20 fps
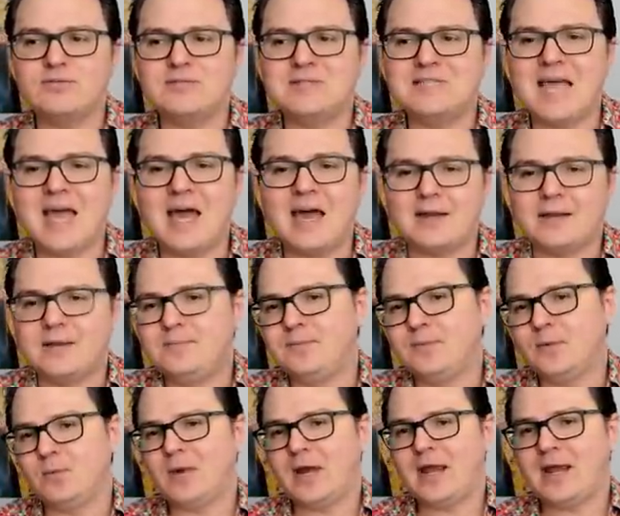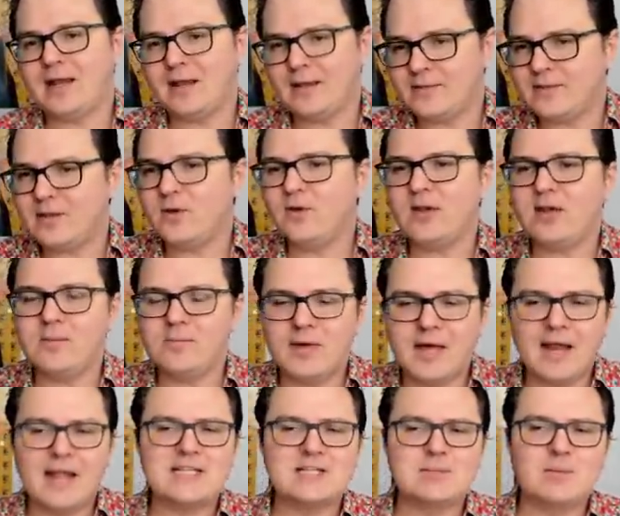data, right? Ethereum,
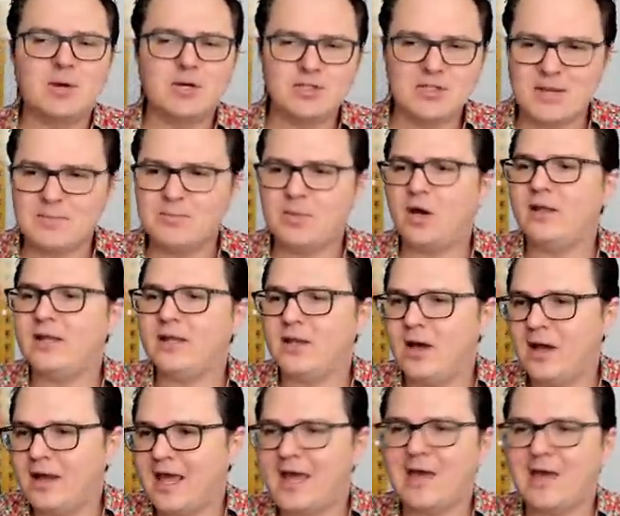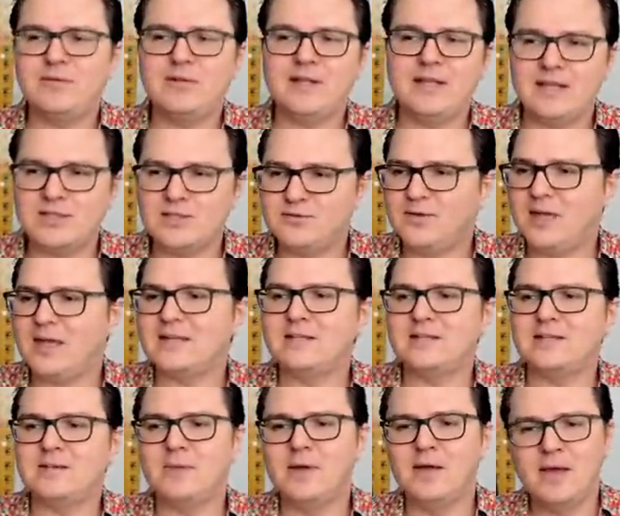Binance Smart Chain, Polygon, Avalanche,
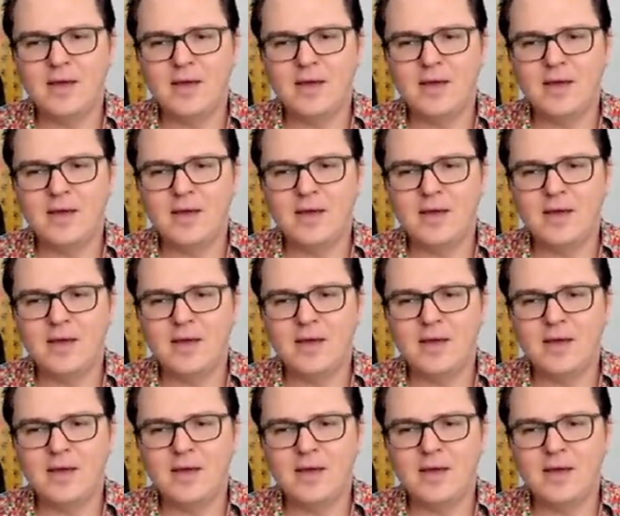Phantom,